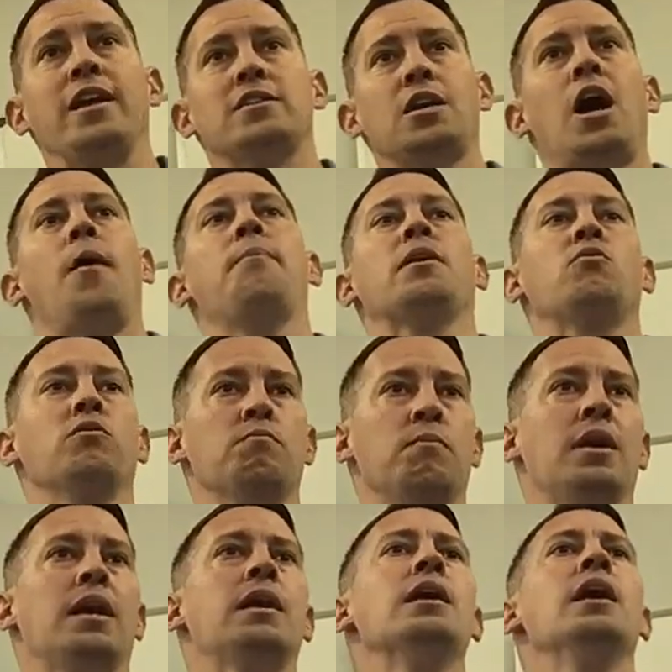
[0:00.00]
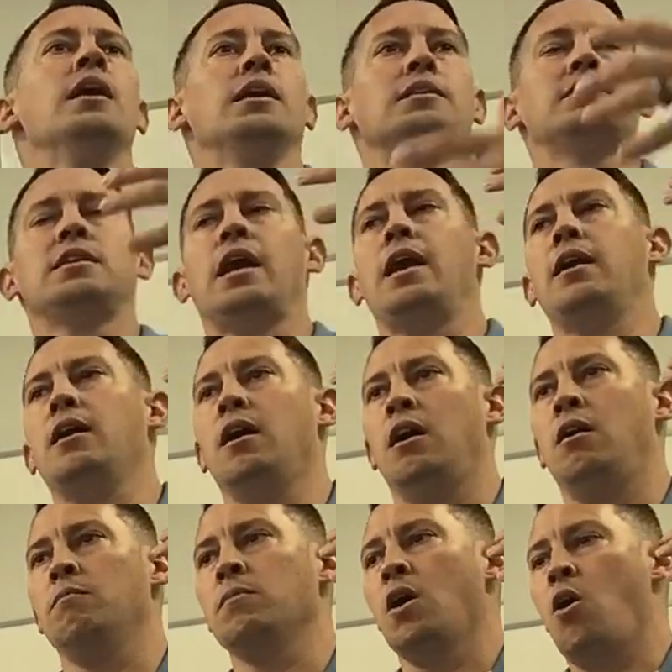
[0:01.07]
that topic with me. Let's say
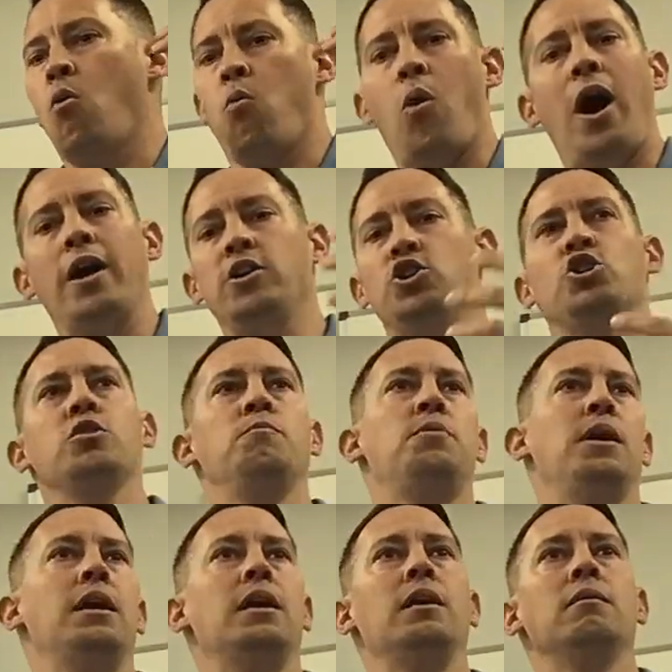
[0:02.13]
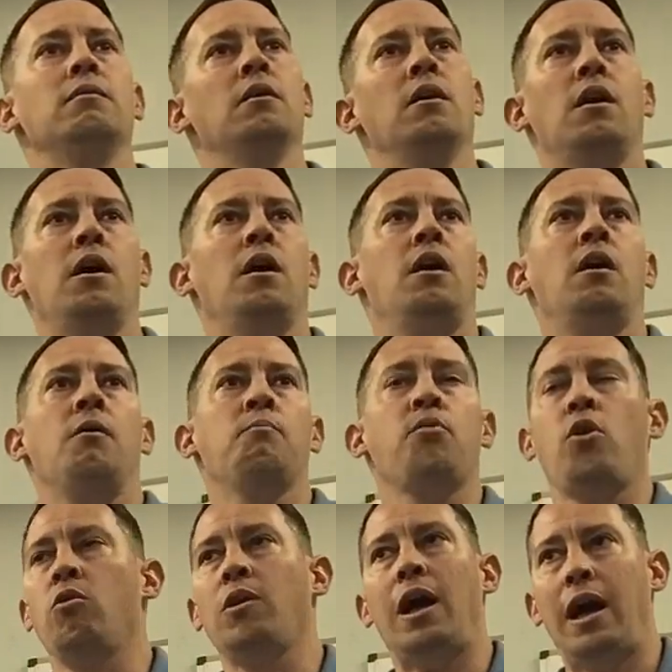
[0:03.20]
why you should be
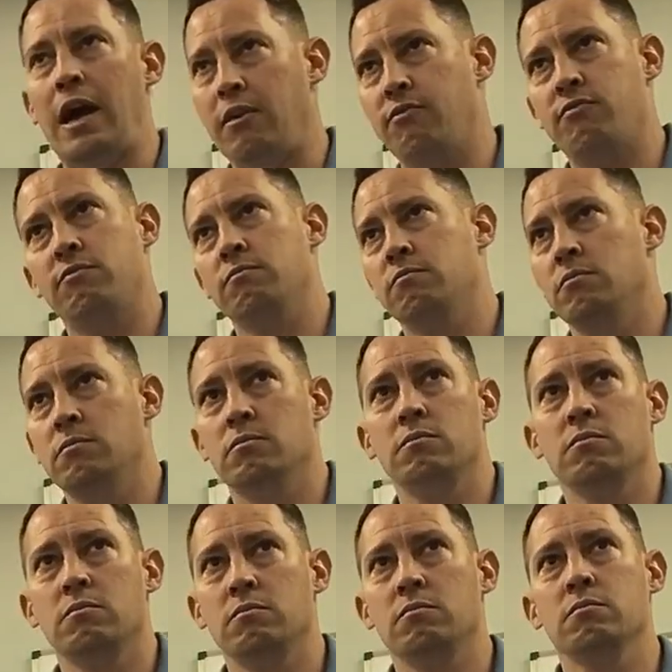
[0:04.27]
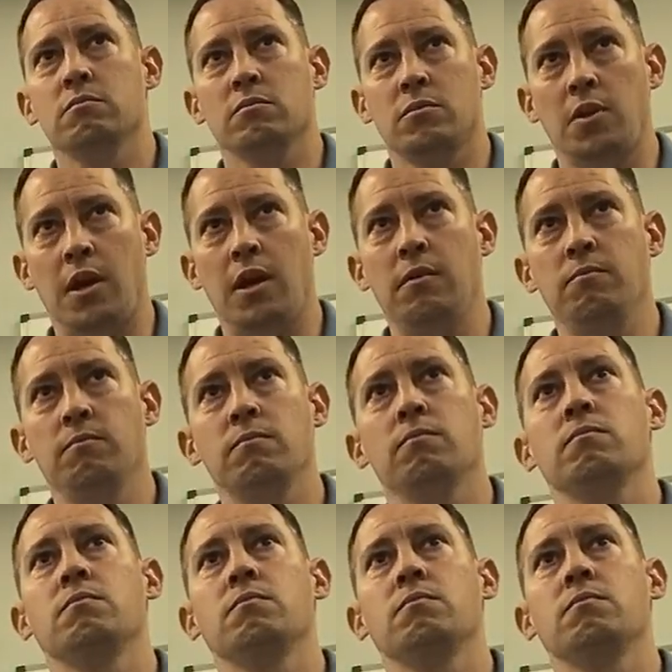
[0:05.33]
pro-life. Okay?